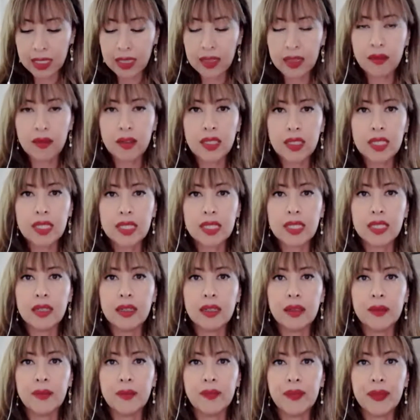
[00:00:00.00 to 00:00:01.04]
there is
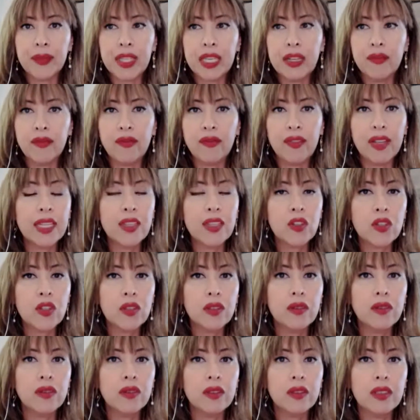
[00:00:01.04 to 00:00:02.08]

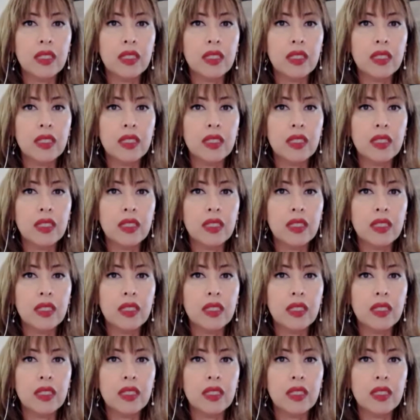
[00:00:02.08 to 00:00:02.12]
inflation